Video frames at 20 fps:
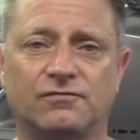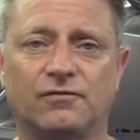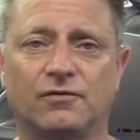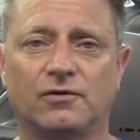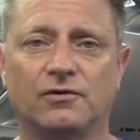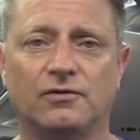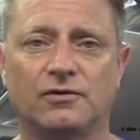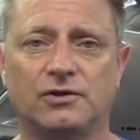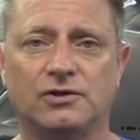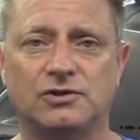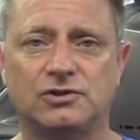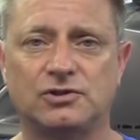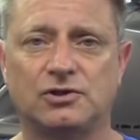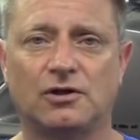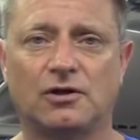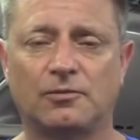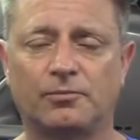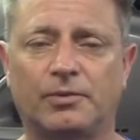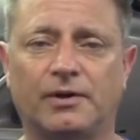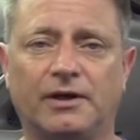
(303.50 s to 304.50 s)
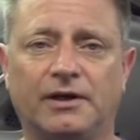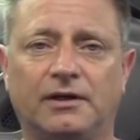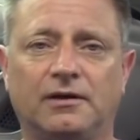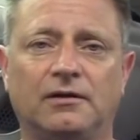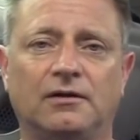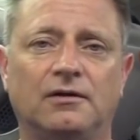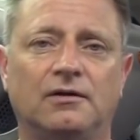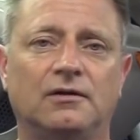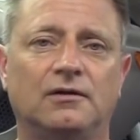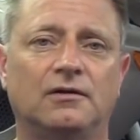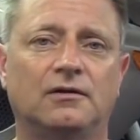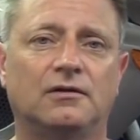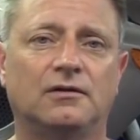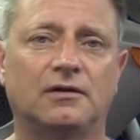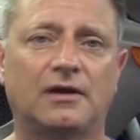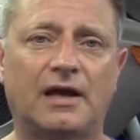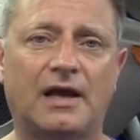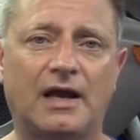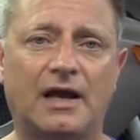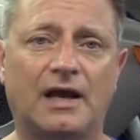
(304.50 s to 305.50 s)
for the Shark Bike
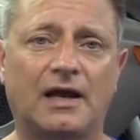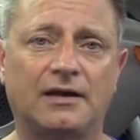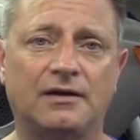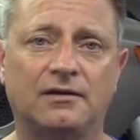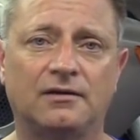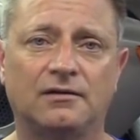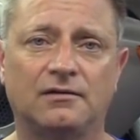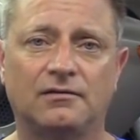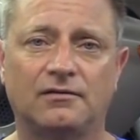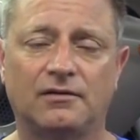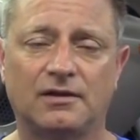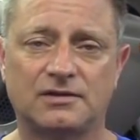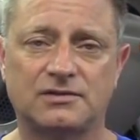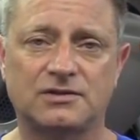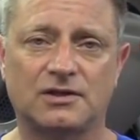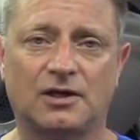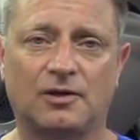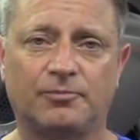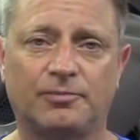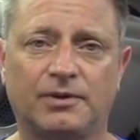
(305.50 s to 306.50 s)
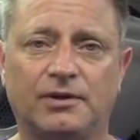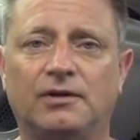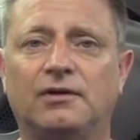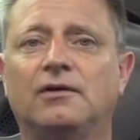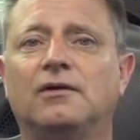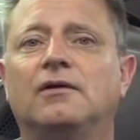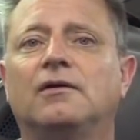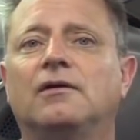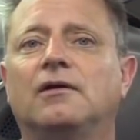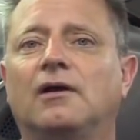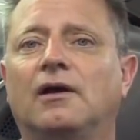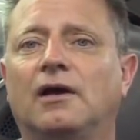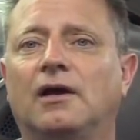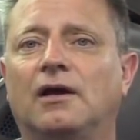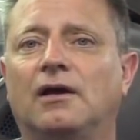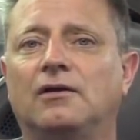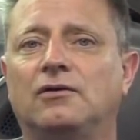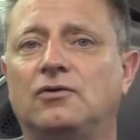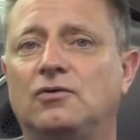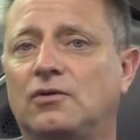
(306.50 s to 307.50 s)
ad that's up,
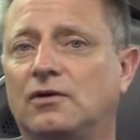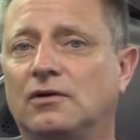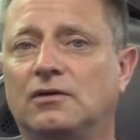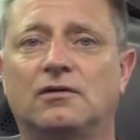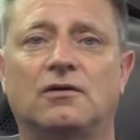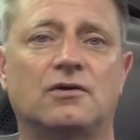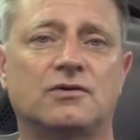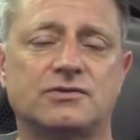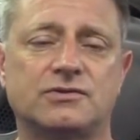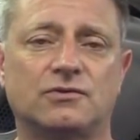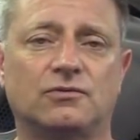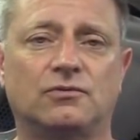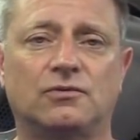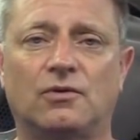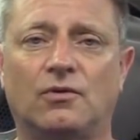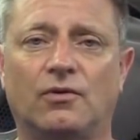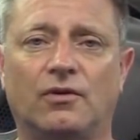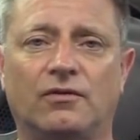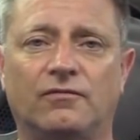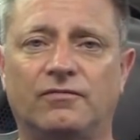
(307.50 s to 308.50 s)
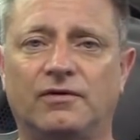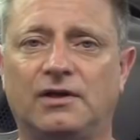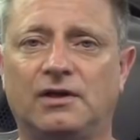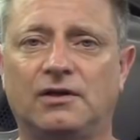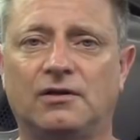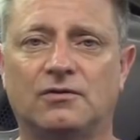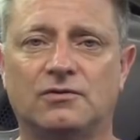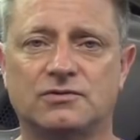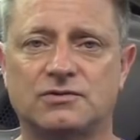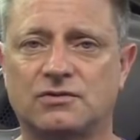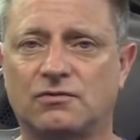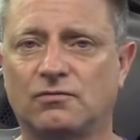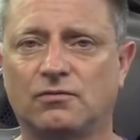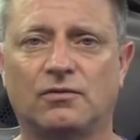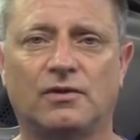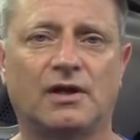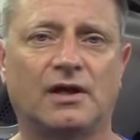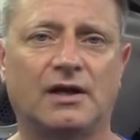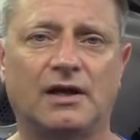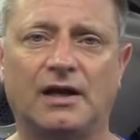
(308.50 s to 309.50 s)
and you can also go to the videos
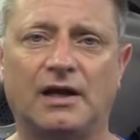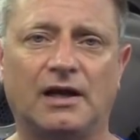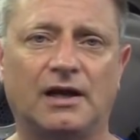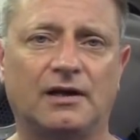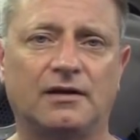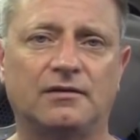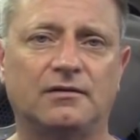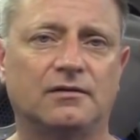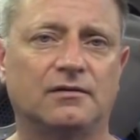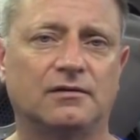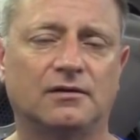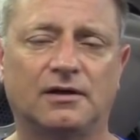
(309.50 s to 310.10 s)
through that ad.